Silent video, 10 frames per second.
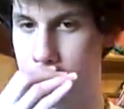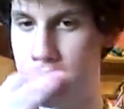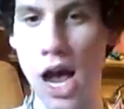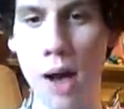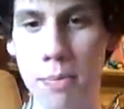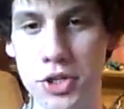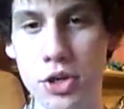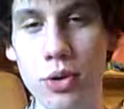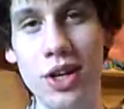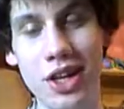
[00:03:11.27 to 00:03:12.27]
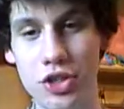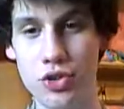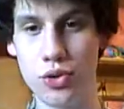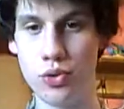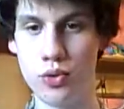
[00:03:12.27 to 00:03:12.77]
the opportunity
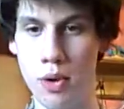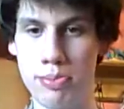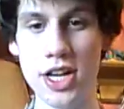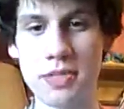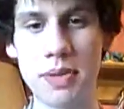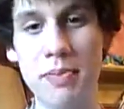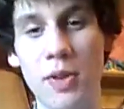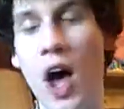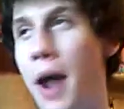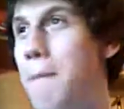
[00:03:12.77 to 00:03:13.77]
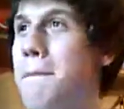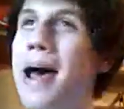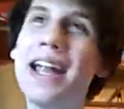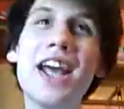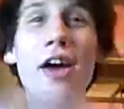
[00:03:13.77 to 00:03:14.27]
to oppress people on
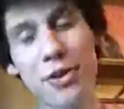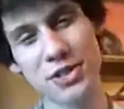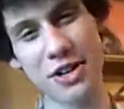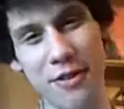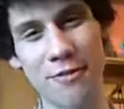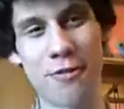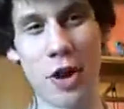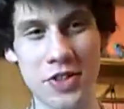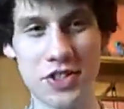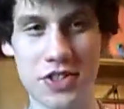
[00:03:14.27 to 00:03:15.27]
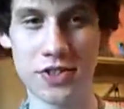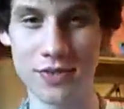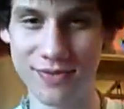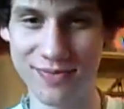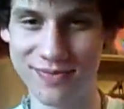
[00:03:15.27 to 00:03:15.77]
many other different fronts
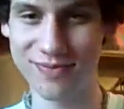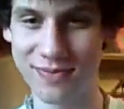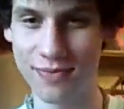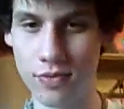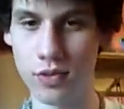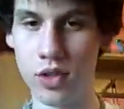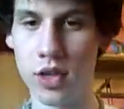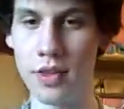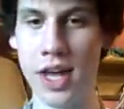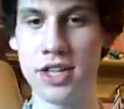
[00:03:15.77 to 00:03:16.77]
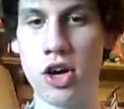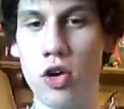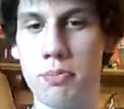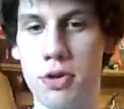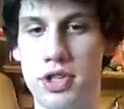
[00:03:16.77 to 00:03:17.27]
that
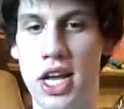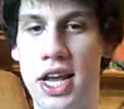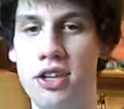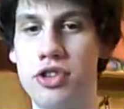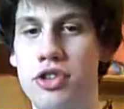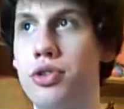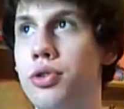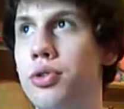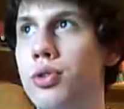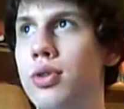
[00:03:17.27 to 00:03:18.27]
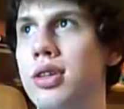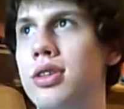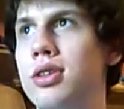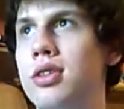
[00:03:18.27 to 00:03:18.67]
don't pertain to